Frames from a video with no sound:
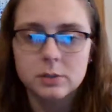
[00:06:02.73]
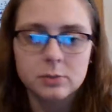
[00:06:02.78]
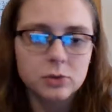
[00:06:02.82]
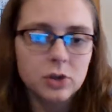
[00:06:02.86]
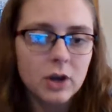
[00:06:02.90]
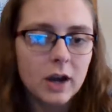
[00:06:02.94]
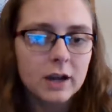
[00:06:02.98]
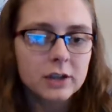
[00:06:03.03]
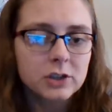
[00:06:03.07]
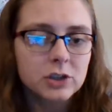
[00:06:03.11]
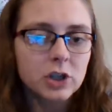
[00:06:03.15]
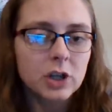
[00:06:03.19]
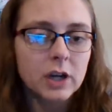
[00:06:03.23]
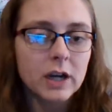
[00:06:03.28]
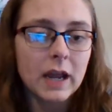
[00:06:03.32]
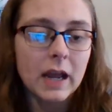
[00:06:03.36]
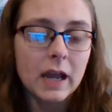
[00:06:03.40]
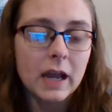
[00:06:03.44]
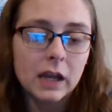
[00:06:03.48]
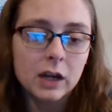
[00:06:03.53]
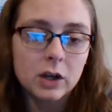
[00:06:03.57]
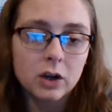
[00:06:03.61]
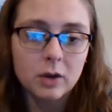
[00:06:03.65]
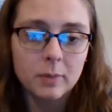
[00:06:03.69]
subtraction,
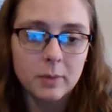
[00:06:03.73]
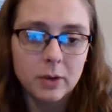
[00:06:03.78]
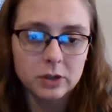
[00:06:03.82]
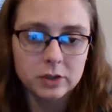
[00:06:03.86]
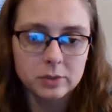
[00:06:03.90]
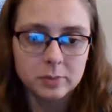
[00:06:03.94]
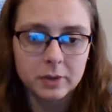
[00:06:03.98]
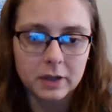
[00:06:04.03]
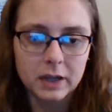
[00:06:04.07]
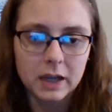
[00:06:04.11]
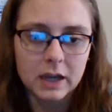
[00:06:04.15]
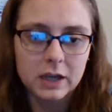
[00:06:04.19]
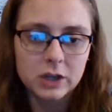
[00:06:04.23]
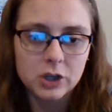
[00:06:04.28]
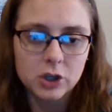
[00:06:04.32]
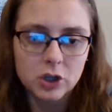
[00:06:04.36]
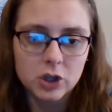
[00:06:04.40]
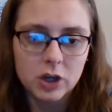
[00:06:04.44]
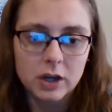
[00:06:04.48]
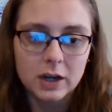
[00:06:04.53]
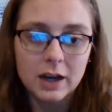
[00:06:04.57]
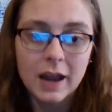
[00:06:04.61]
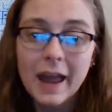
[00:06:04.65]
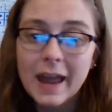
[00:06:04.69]
and our
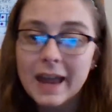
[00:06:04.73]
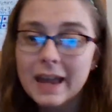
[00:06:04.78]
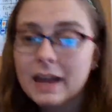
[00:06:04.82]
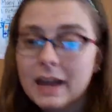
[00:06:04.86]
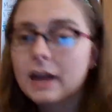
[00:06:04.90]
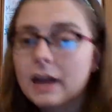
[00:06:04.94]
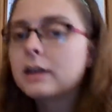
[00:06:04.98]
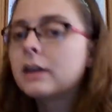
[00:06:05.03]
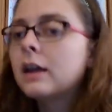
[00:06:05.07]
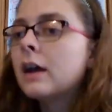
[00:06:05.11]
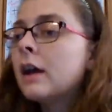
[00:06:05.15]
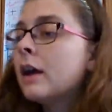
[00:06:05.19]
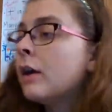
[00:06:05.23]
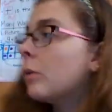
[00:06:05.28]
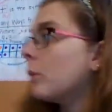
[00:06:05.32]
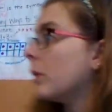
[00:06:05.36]
multiplication. And